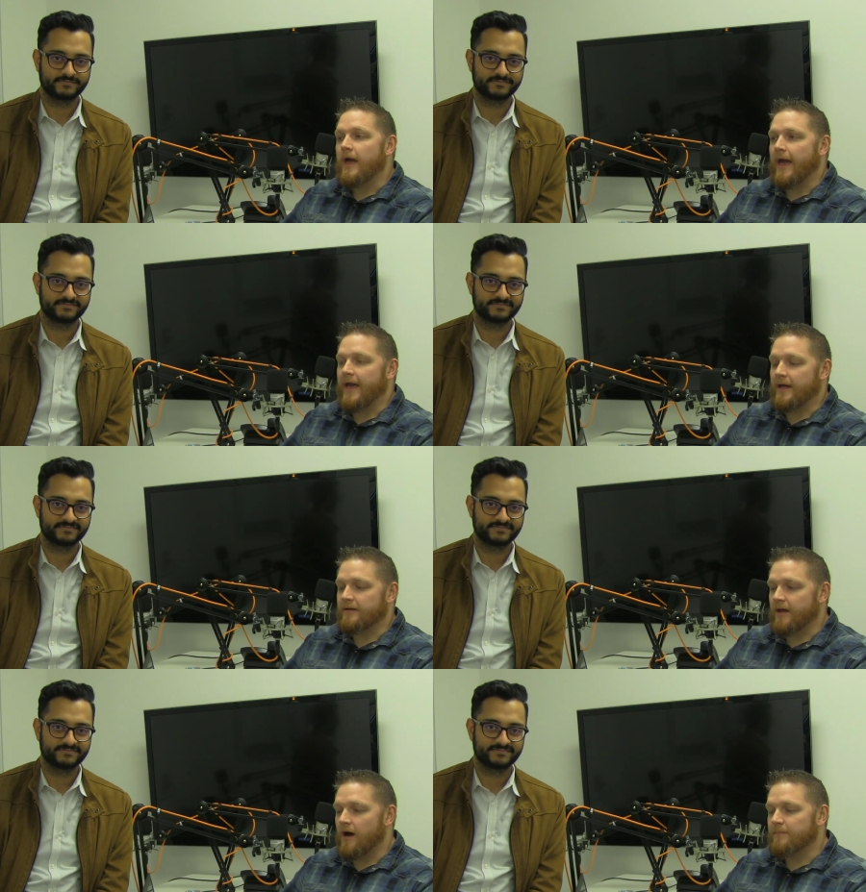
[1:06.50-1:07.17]

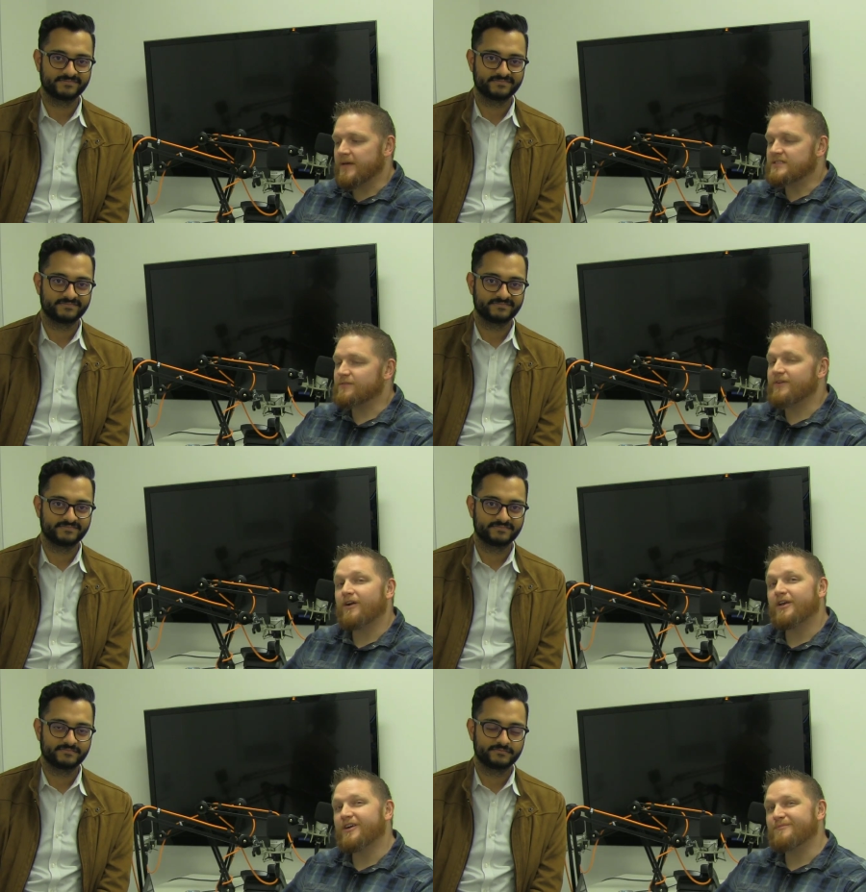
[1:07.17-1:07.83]
Speaker 1: and um, it's a
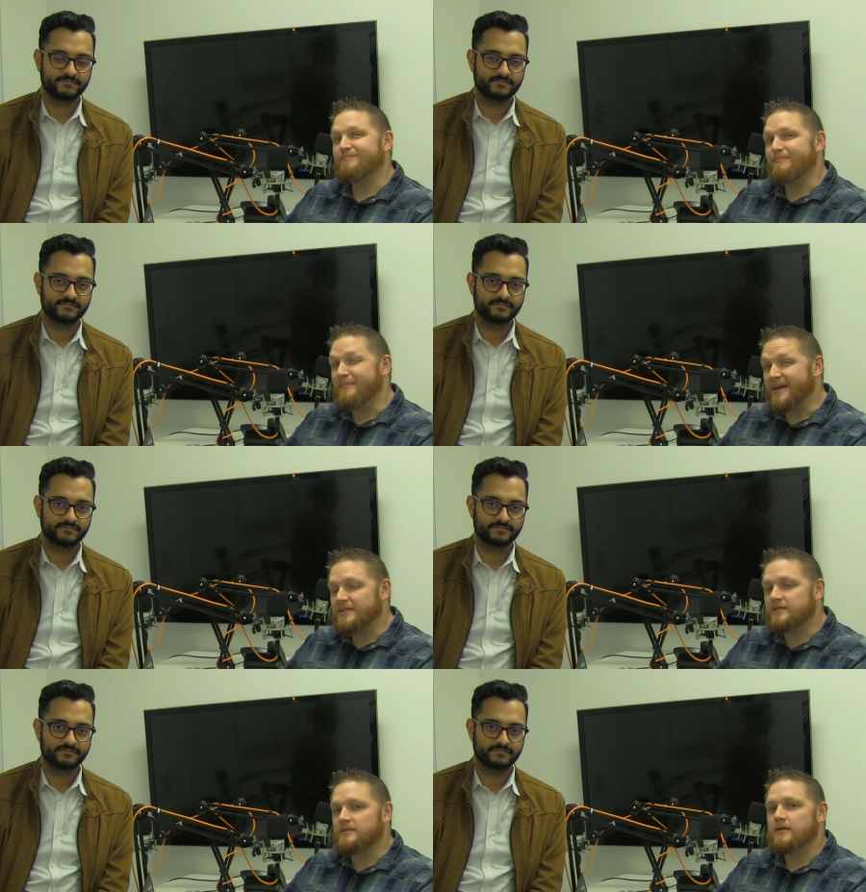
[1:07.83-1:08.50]
very good
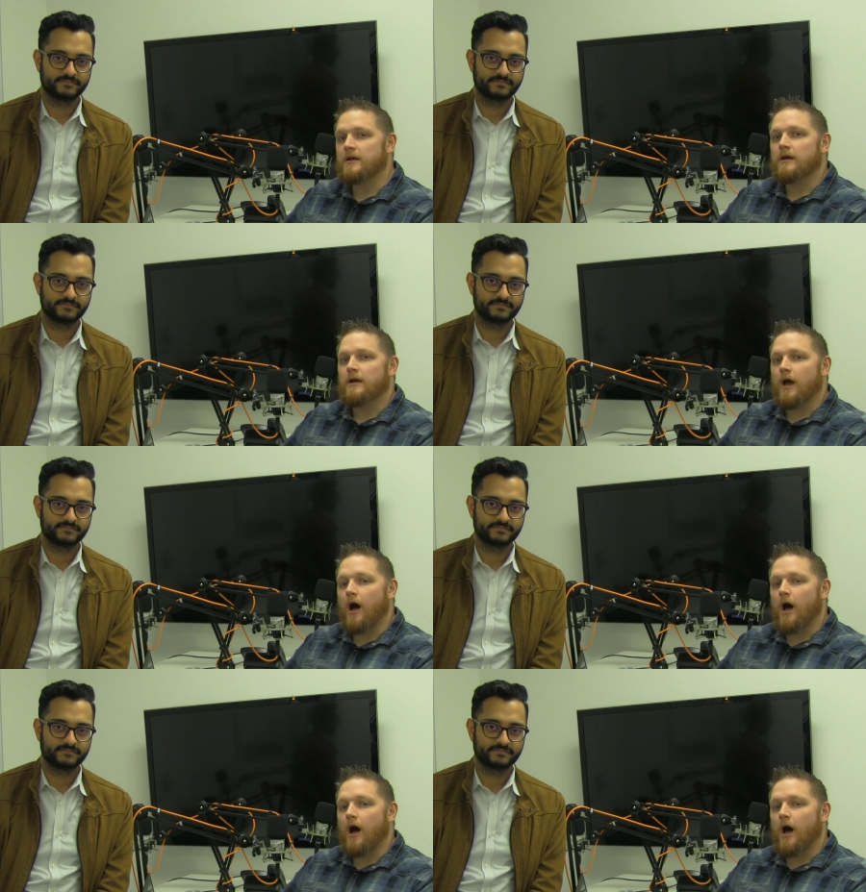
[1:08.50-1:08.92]
mix.